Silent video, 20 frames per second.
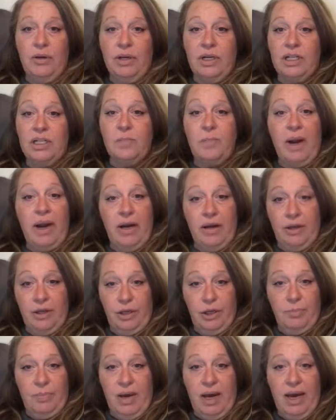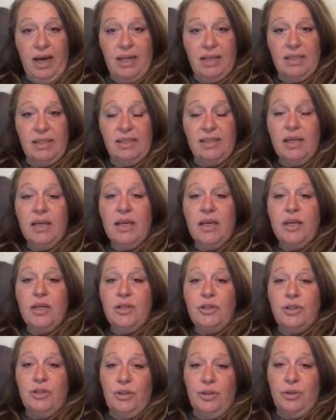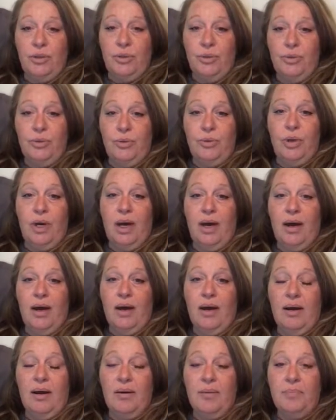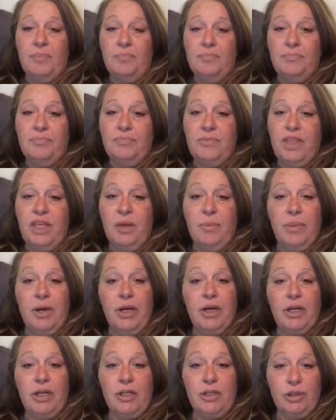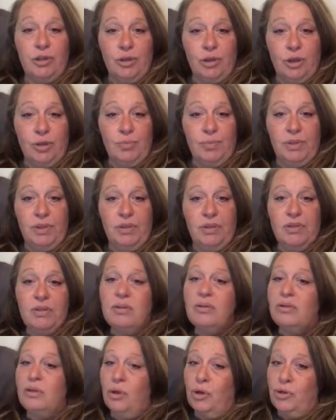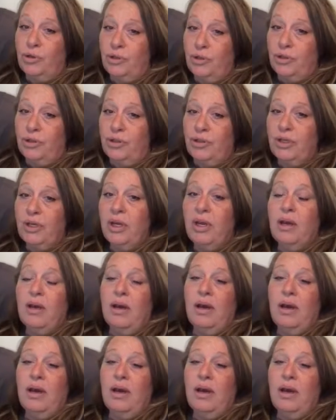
your expired coupons to the American troops, soldiers,